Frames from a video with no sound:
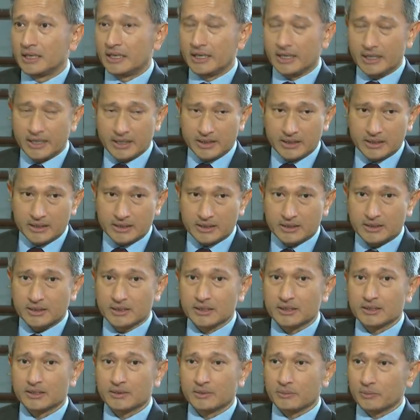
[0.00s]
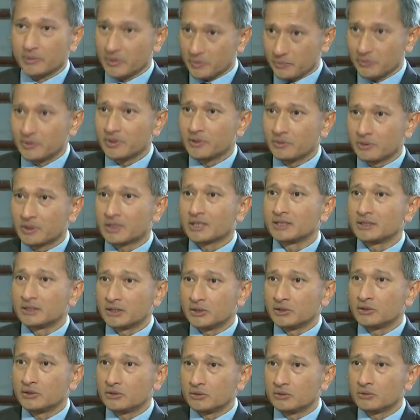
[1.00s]
And uh, we, we will
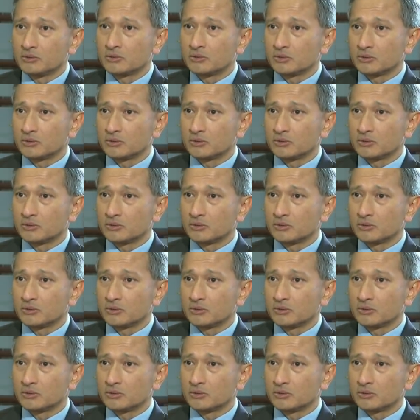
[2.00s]
continue